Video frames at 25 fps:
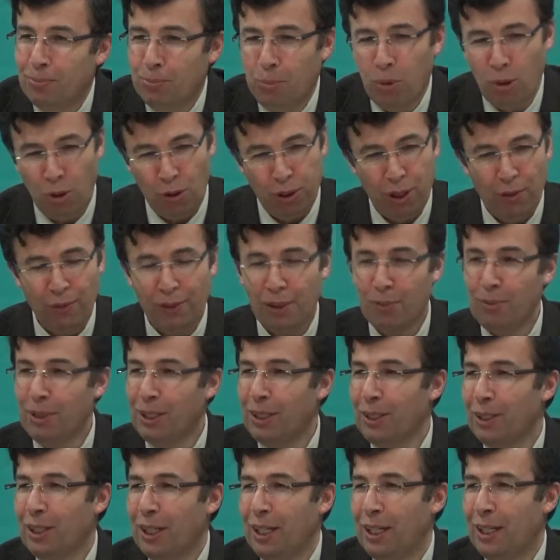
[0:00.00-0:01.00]
Both of them
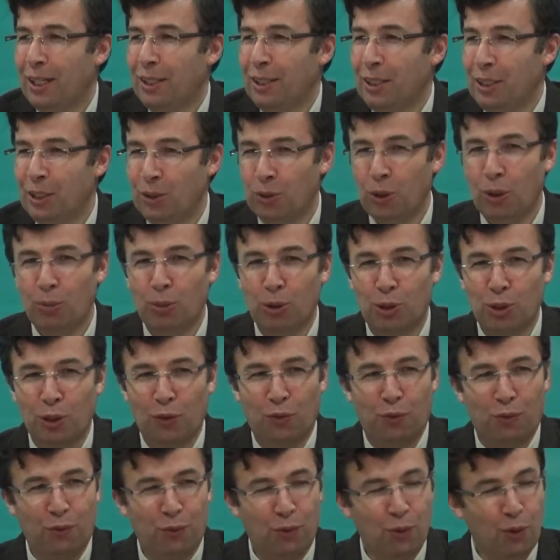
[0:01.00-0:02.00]
are in terms
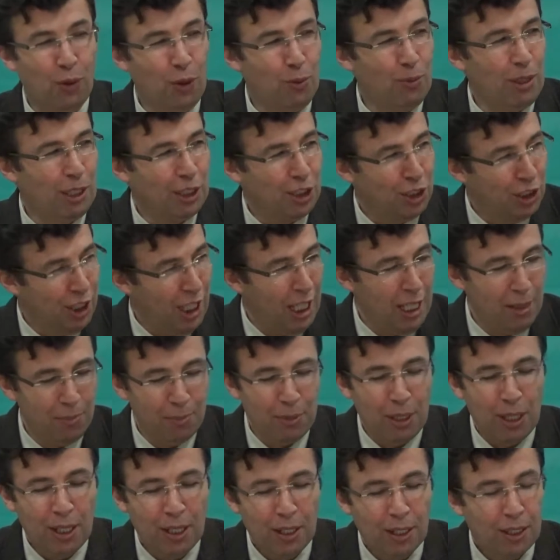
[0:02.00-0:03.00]
of form and
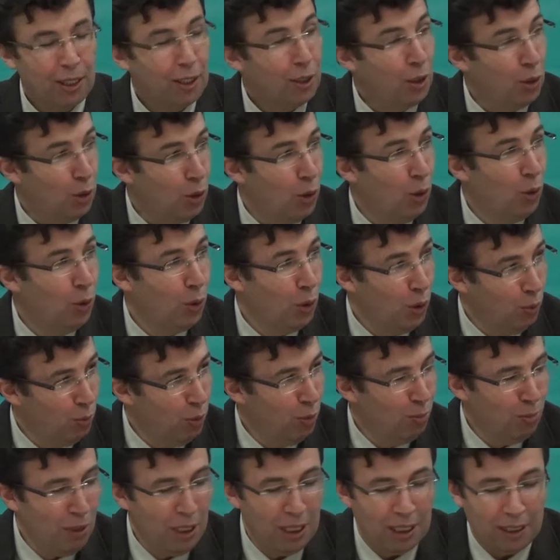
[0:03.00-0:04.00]
shape,
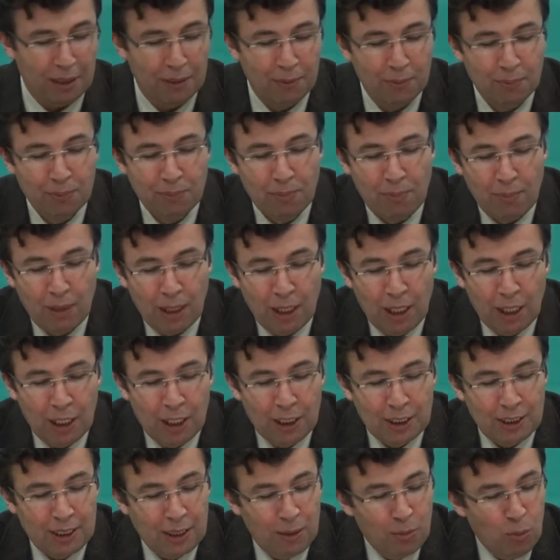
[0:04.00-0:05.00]
human being.
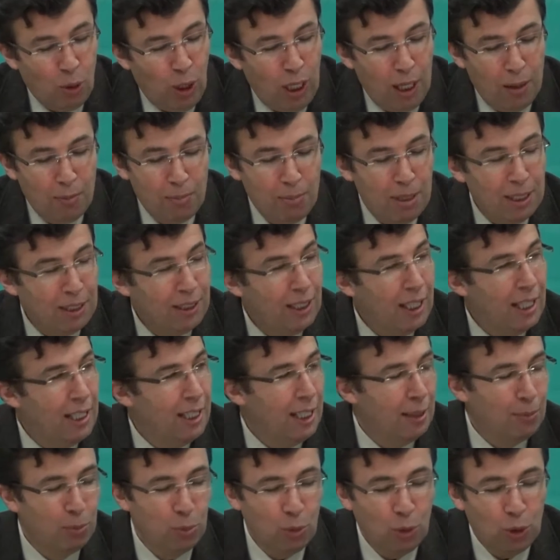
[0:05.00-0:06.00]
So Muhammad
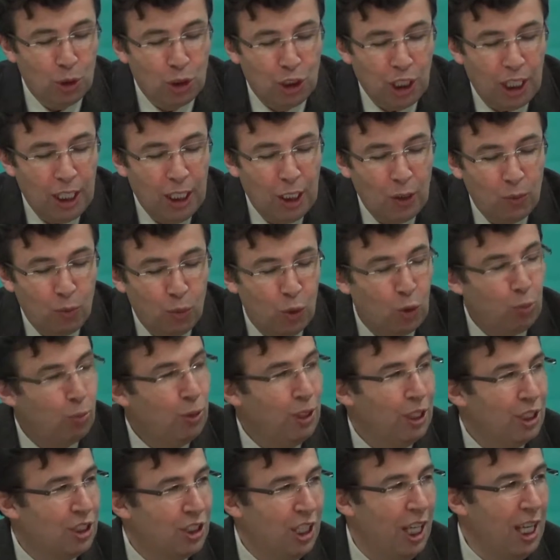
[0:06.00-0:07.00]
and Abu Jahl would
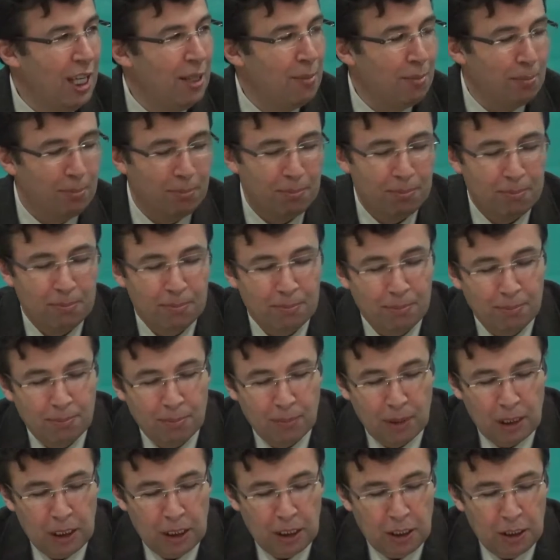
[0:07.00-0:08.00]
be the same.
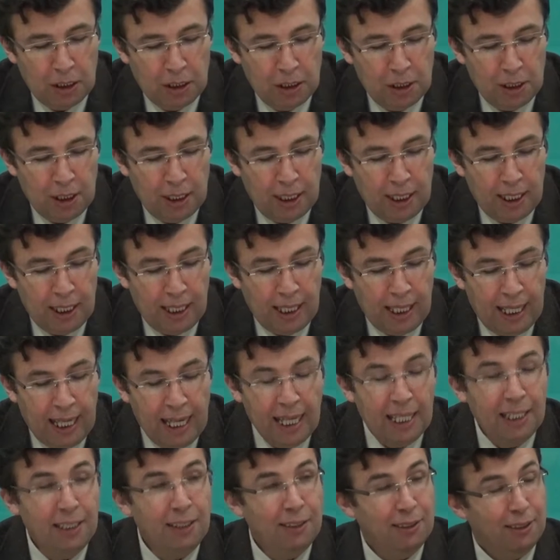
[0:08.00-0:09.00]

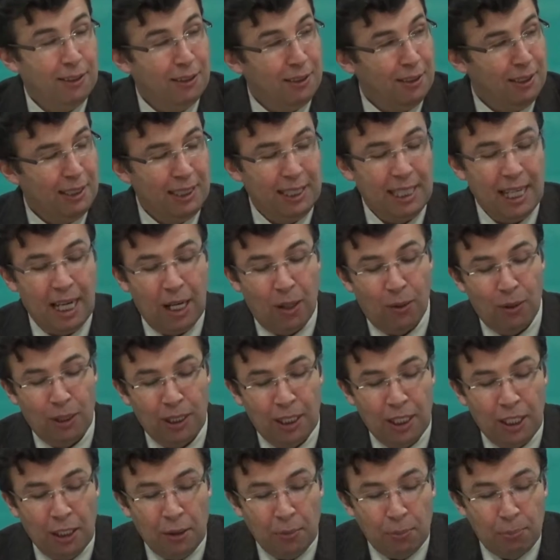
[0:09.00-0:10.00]
And now,
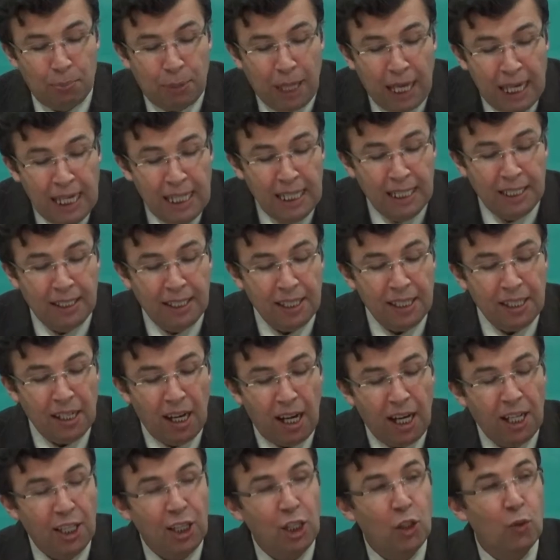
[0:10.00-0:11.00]

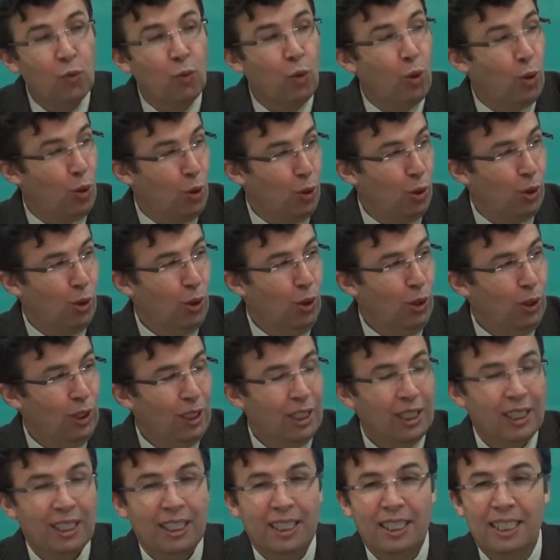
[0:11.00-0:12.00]
painting on the wall
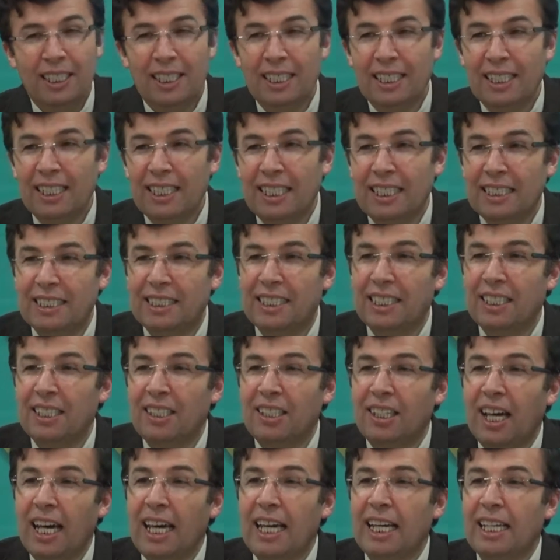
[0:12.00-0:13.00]
is the
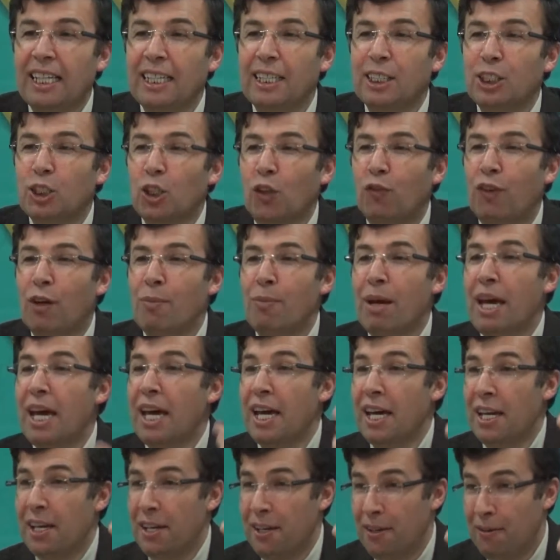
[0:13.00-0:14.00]
likeness of a
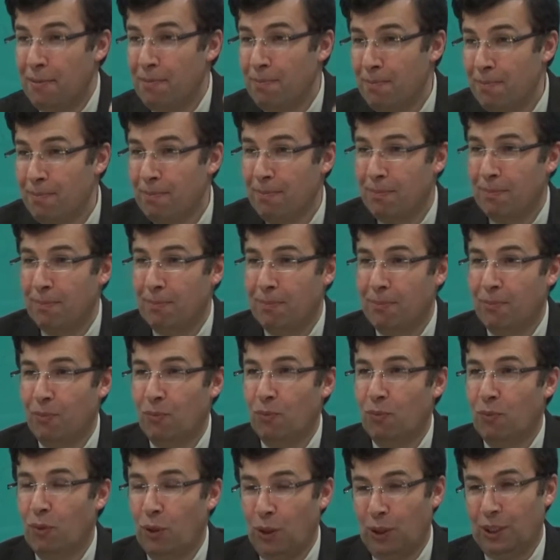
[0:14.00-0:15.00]
man,
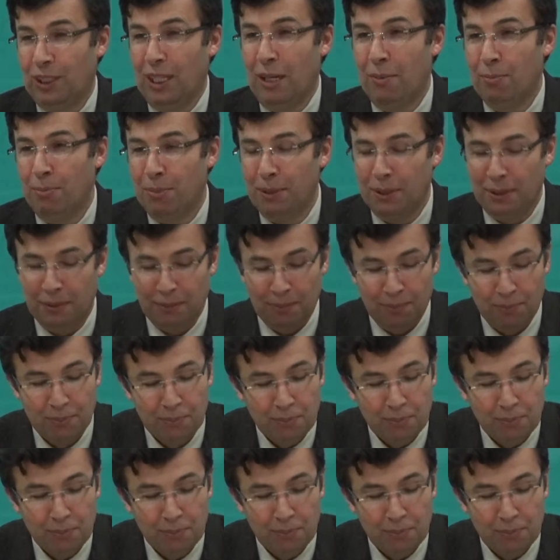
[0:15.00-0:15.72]
for example.